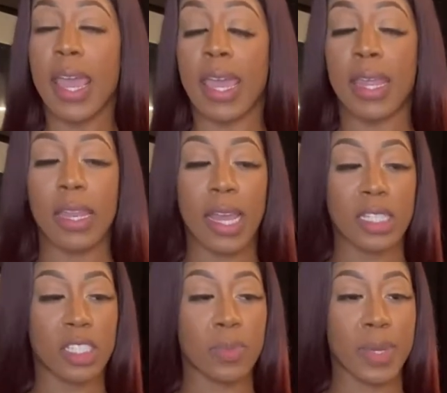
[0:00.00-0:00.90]
And
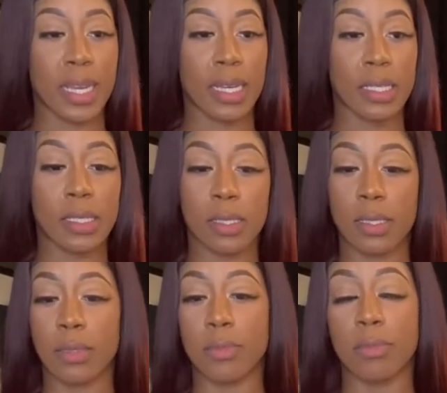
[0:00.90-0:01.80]
that just means
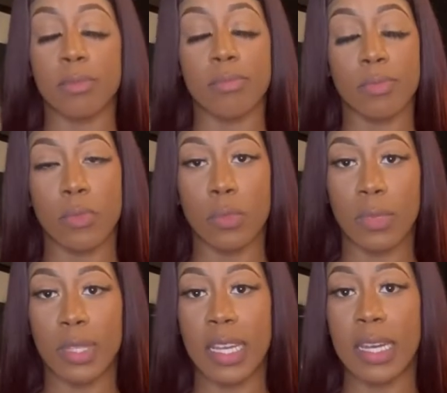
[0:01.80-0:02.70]

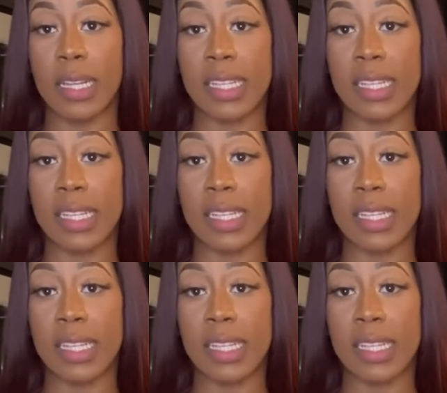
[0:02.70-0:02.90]
eating